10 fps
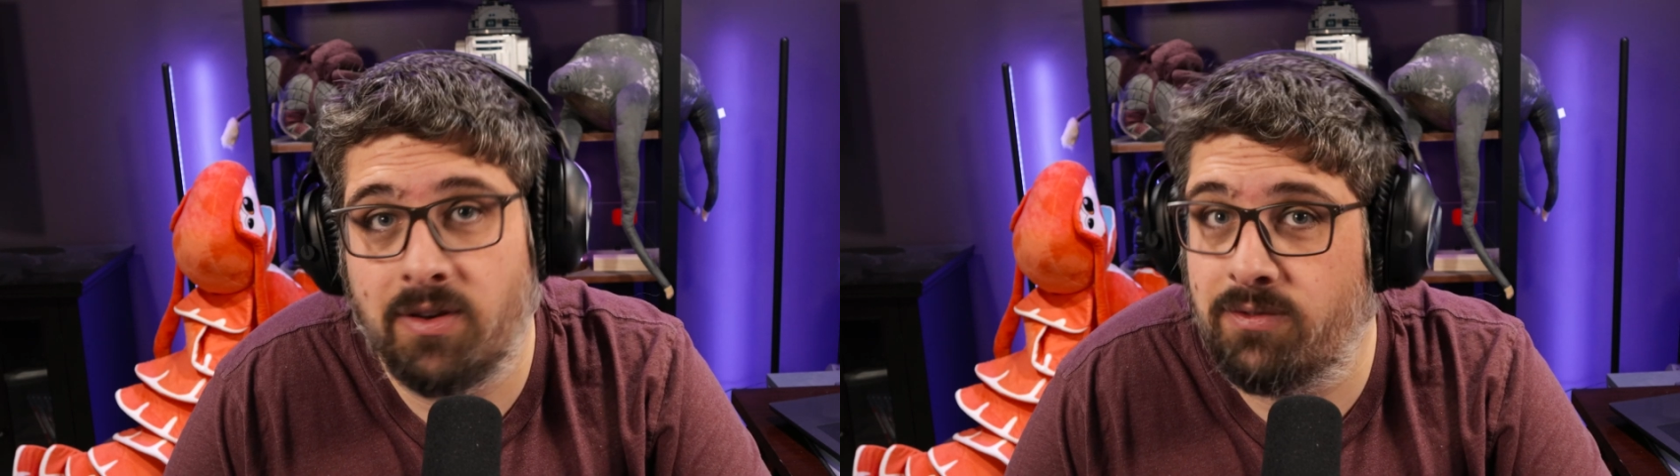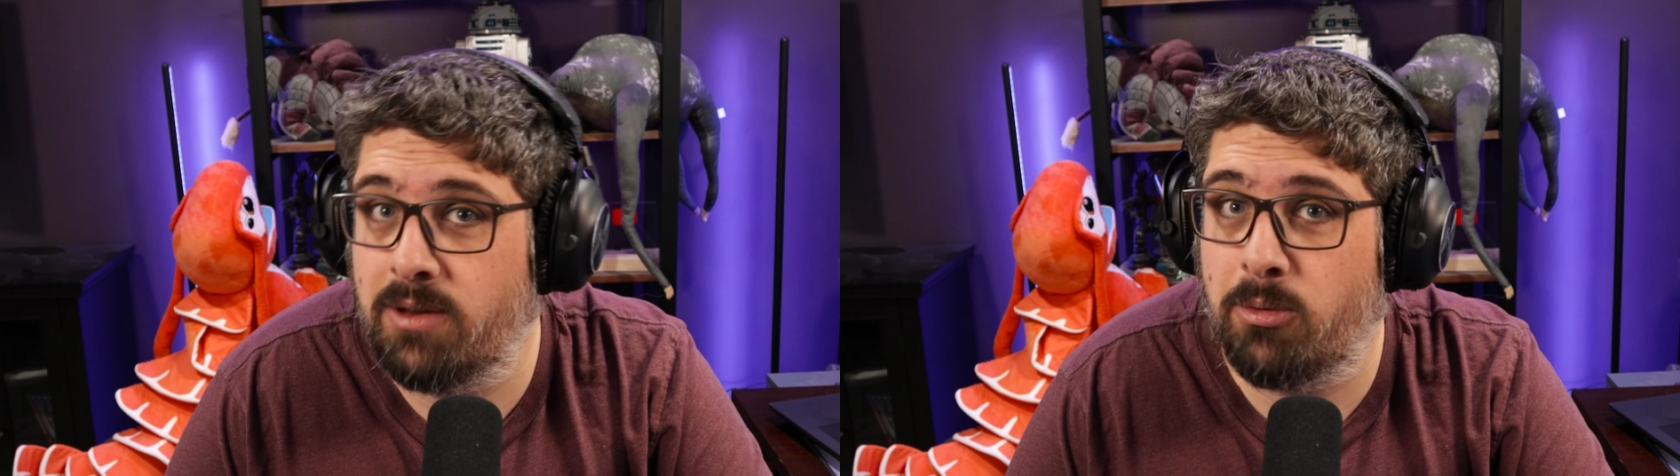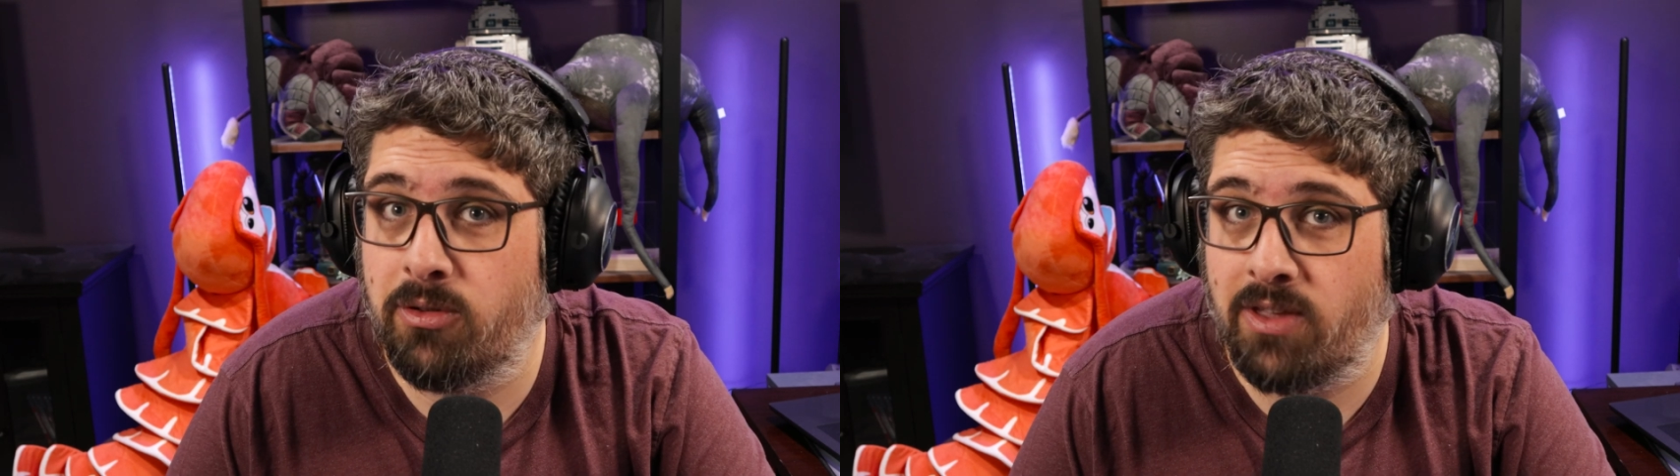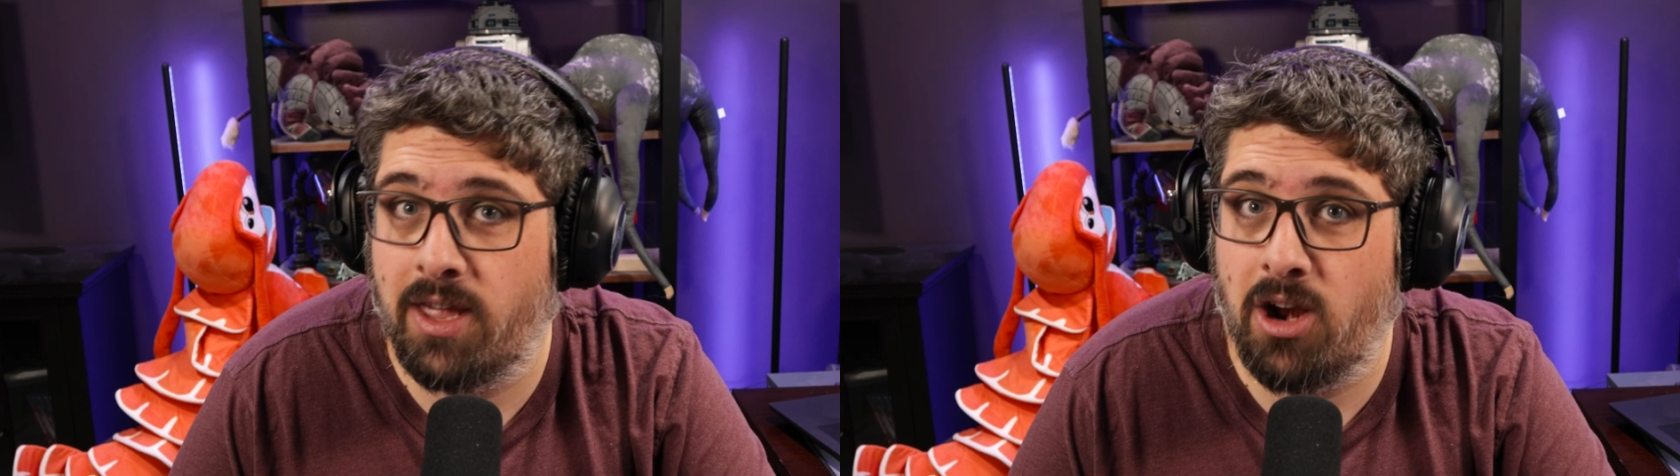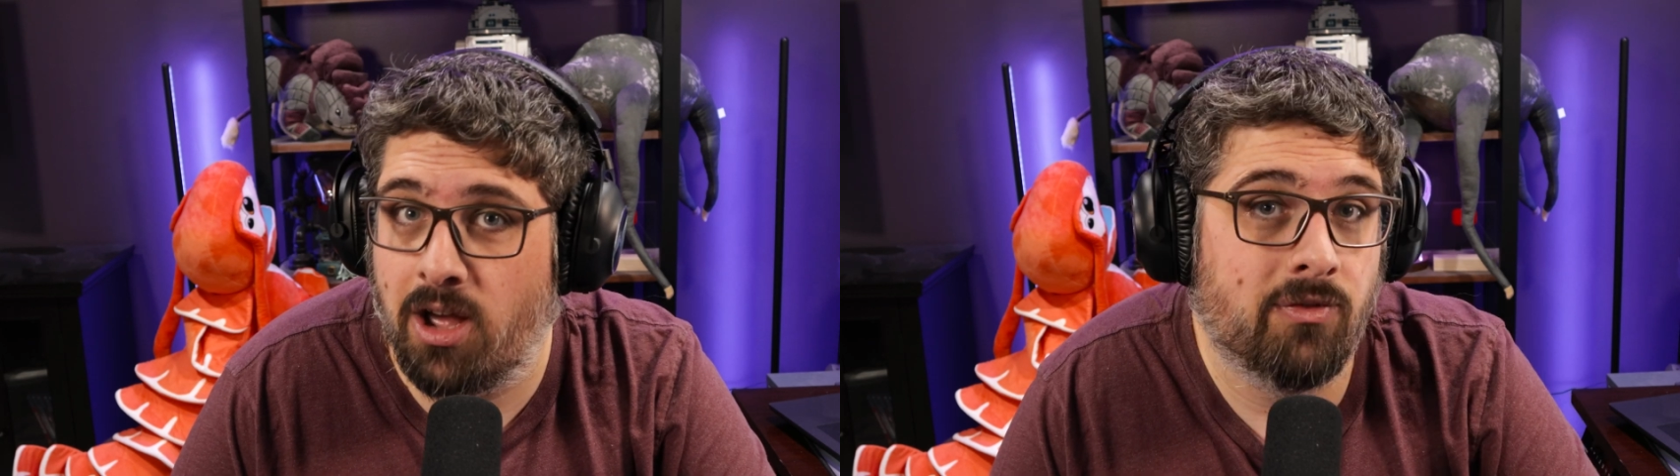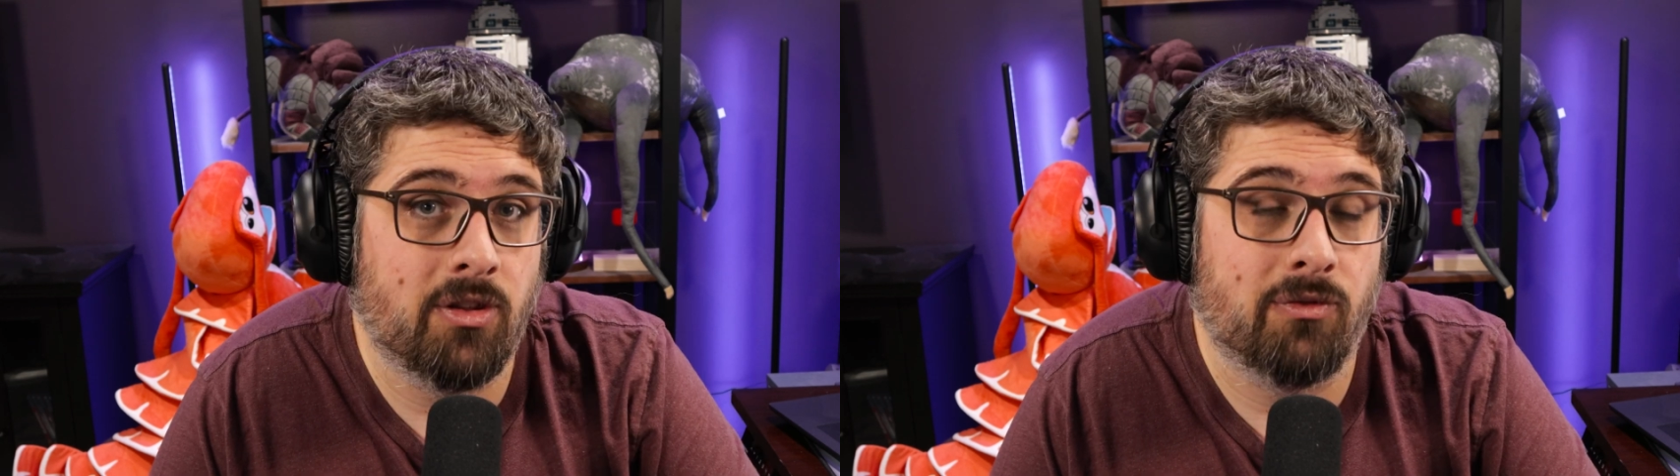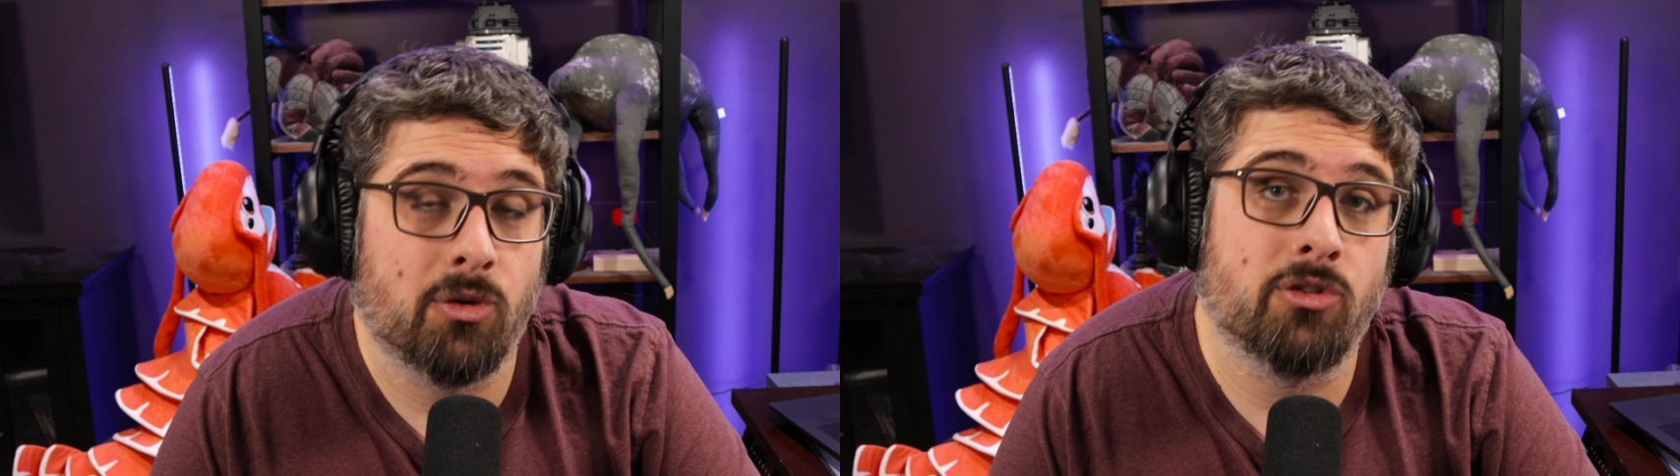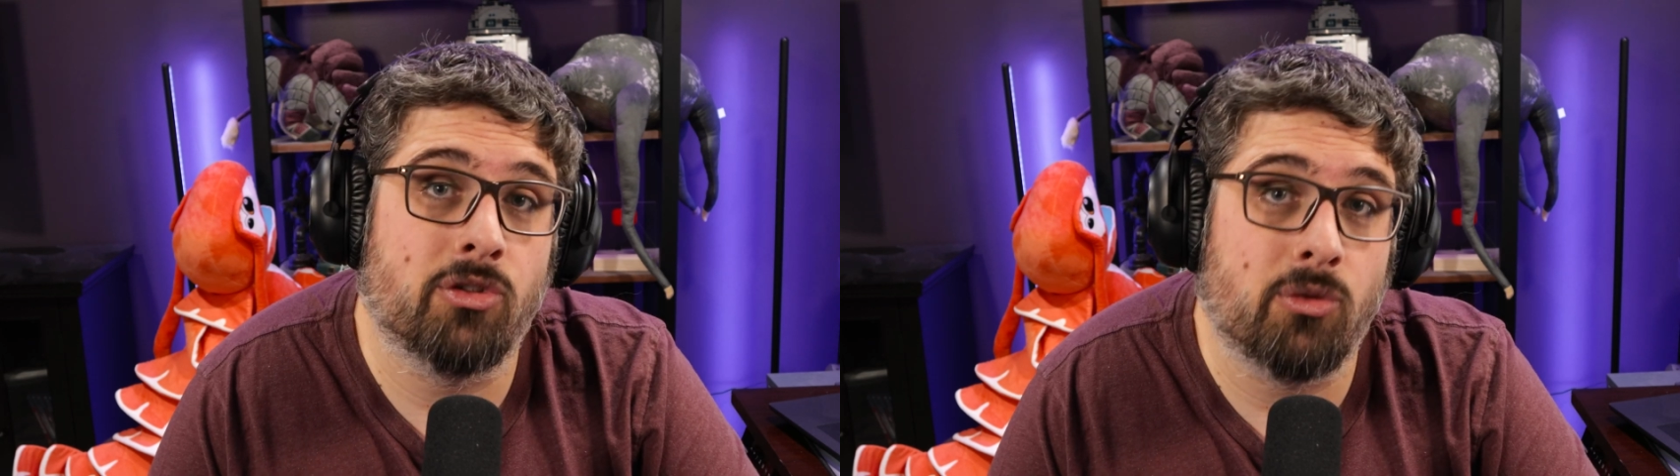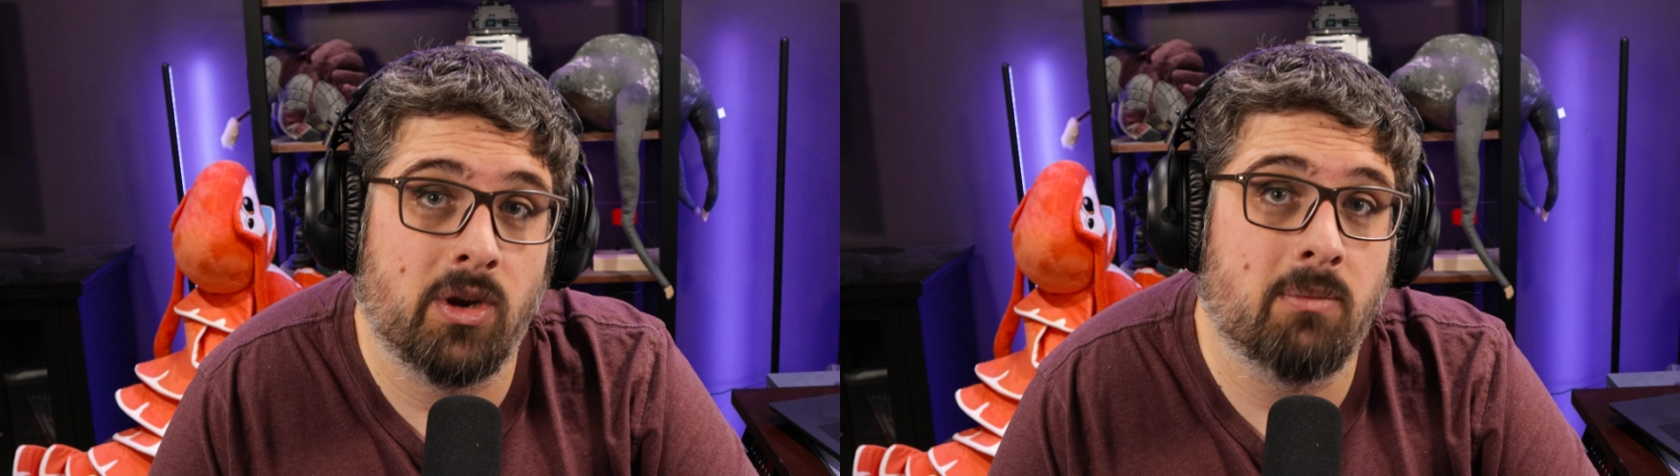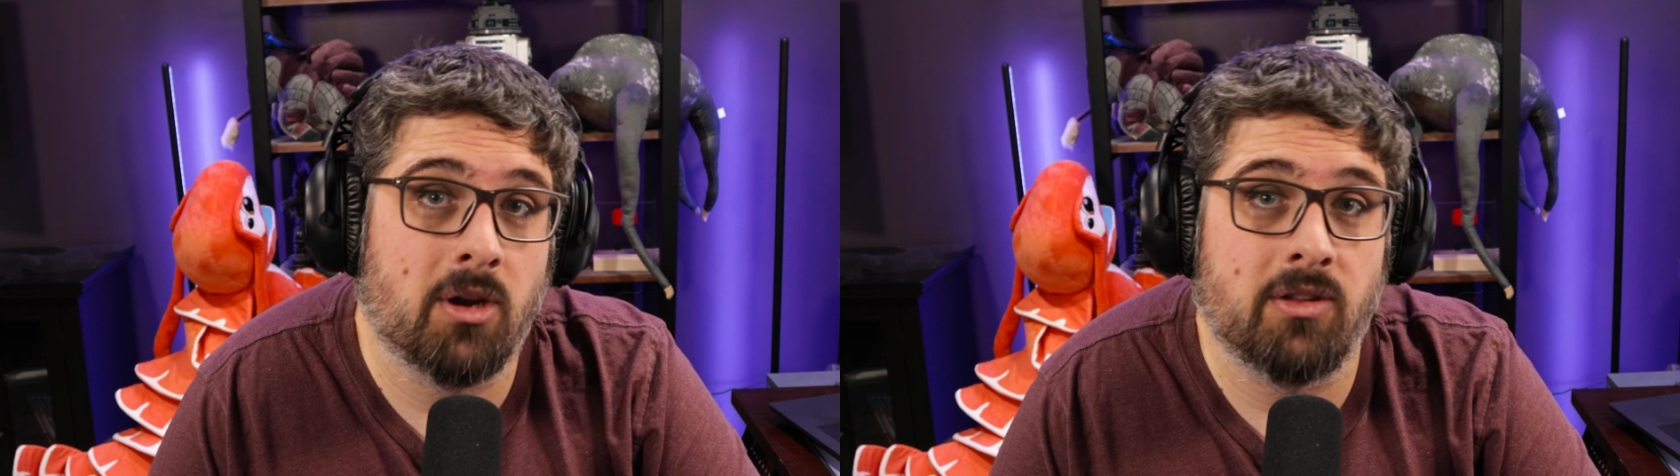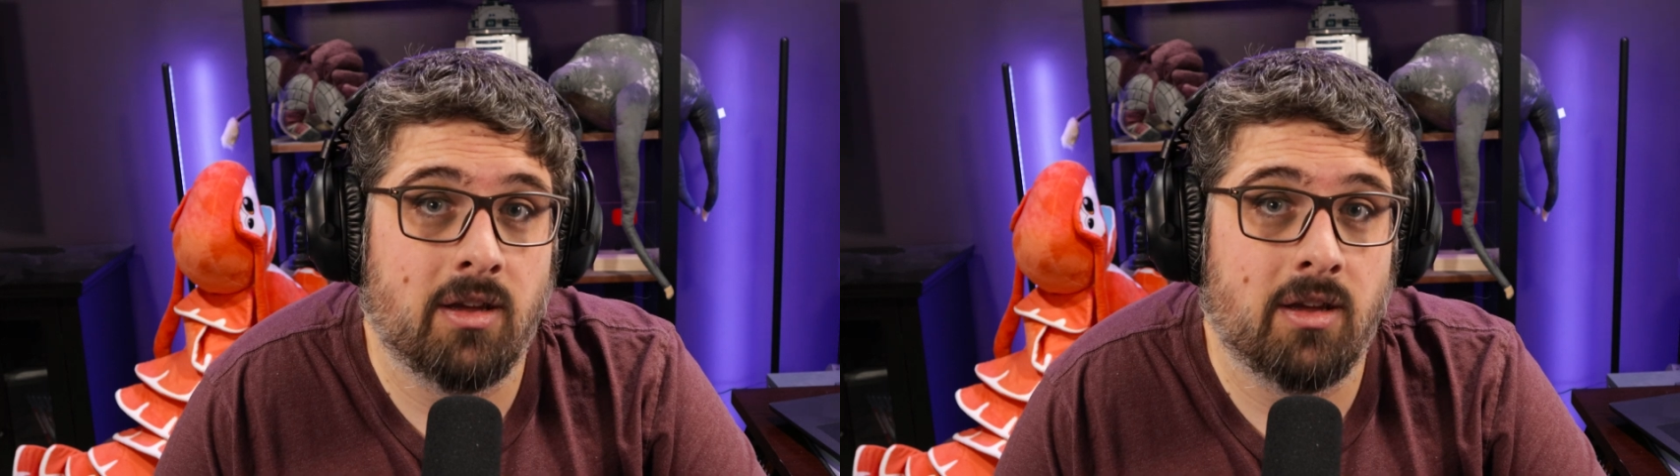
50% off first three months